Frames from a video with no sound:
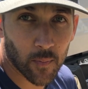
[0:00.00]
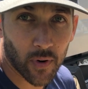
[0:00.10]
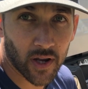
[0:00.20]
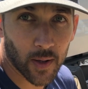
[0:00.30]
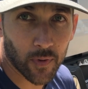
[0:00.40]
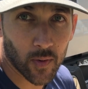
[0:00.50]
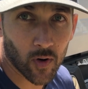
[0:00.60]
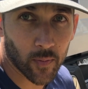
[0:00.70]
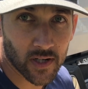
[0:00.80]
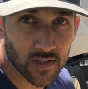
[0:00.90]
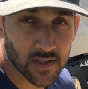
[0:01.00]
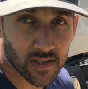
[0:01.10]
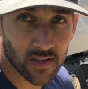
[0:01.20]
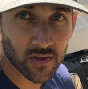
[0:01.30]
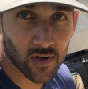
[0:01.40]
bring it up a little more, because
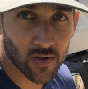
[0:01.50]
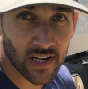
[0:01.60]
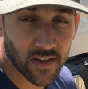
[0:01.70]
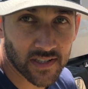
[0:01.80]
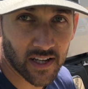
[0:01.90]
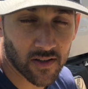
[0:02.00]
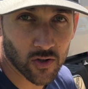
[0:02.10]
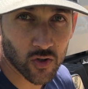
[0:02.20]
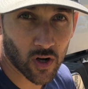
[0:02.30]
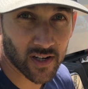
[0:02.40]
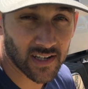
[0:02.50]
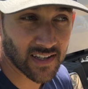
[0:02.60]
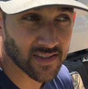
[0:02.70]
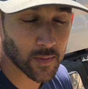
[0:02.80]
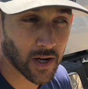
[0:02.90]
it turns out the tail end of your truck
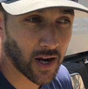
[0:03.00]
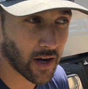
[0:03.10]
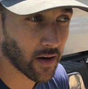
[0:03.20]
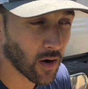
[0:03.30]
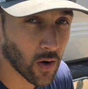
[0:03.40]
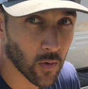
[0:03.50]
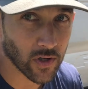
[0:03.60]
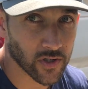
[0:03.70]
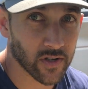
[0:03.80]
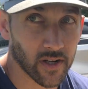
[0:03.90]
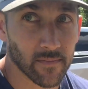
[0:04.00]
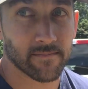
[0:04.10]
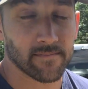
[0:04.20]
is going to be higher once you're done.